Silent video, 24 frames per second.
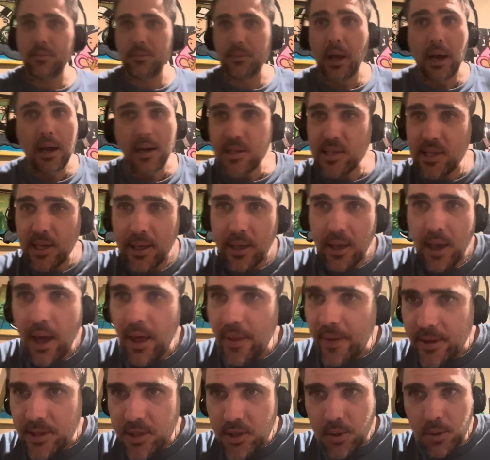I was like, yeah,
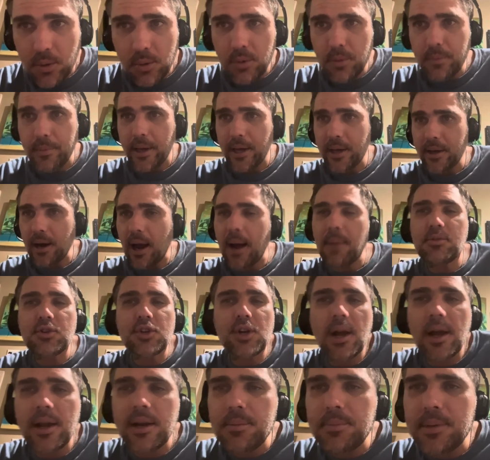that's cool, man. I'm
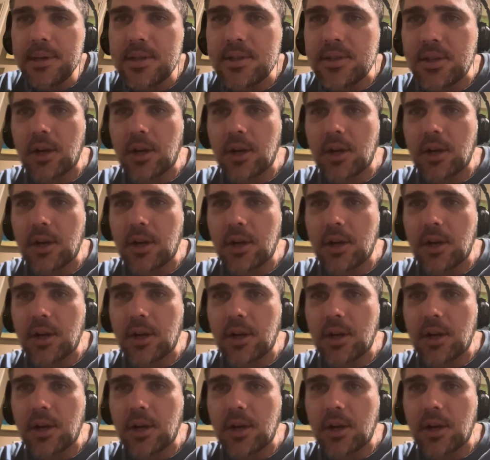trying to be as